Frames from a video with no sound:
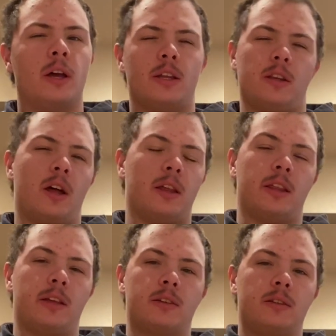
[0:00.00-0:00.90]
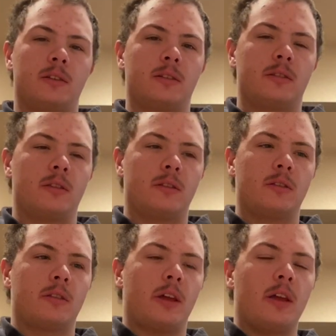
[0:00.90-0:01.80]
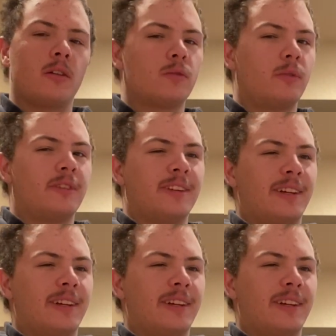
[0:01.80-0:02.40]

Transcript: Not like the Chaos one